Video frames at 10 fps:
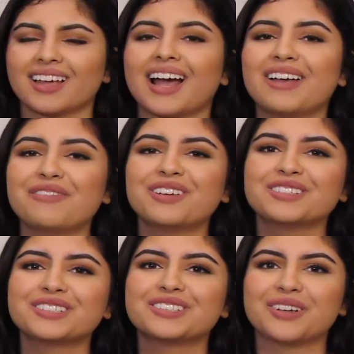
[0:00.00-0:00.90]
I
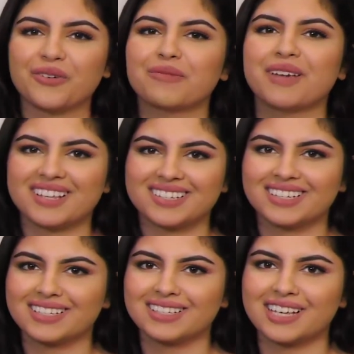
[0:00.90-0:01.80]
feel so
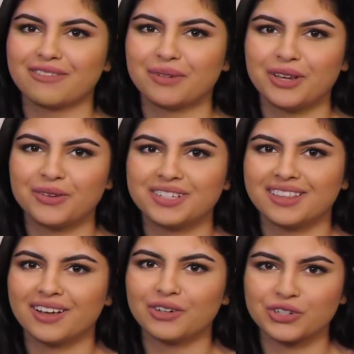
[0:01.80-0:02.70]
amazing since I've been
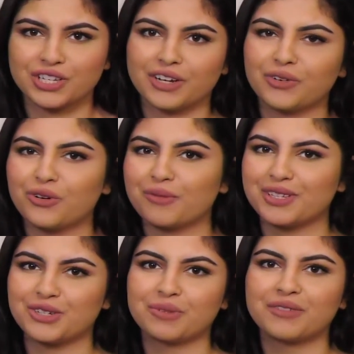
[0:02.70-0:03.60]
using the ultrasonic cool
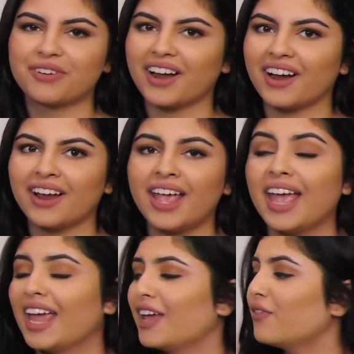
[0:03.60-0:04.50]
mist humidifier.
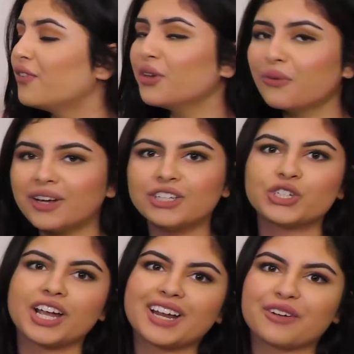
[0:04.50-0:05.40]
If you want
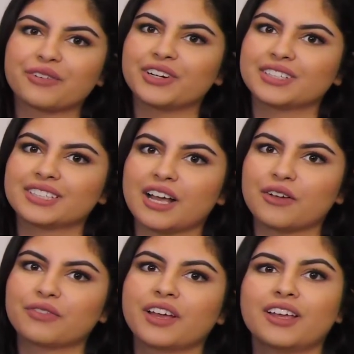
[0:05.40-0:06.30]
to try it out for
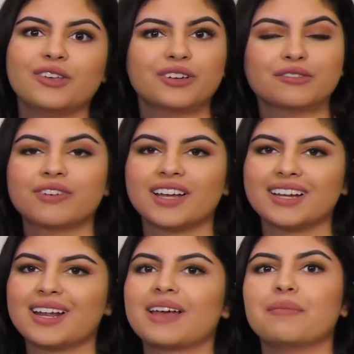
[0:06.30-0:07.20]
yourself, you can find
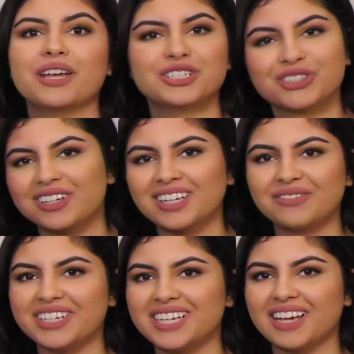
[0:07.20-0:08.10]
it at major
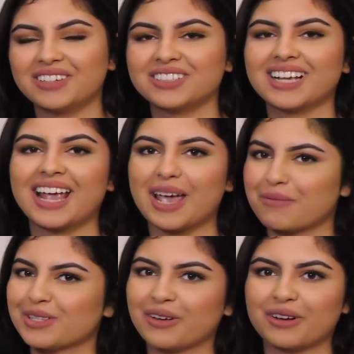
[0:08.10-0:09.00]
online retailers like
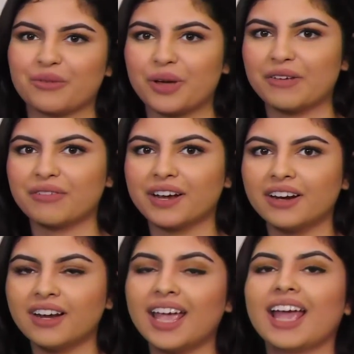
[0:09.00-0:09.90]
Amazon and
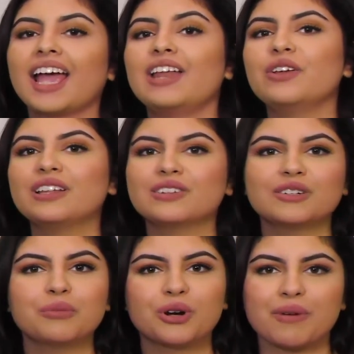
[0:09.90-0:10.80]
Wayfair, and you can
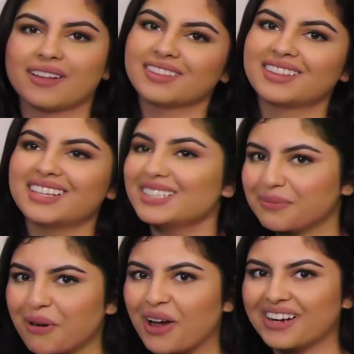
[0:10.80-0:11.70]
learn more about this
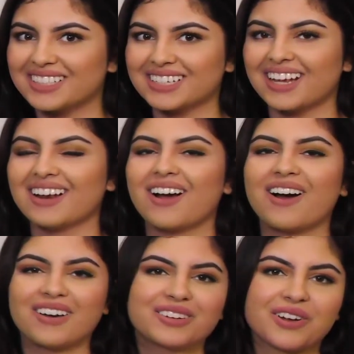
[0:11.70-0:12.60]
product and
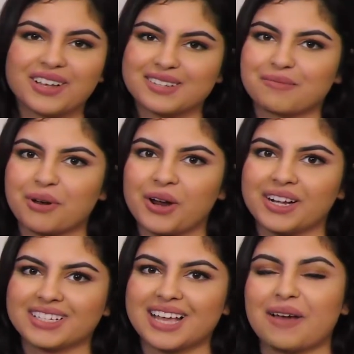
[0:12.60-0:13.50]
other awesome
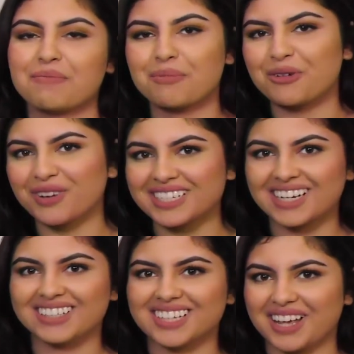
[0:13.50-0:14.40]
products at
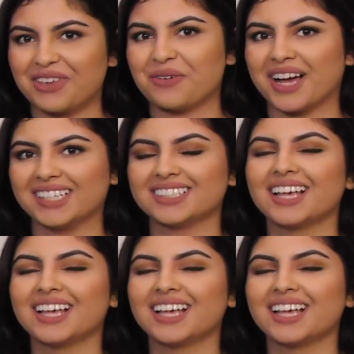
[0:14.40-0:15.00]
perfectaire.us.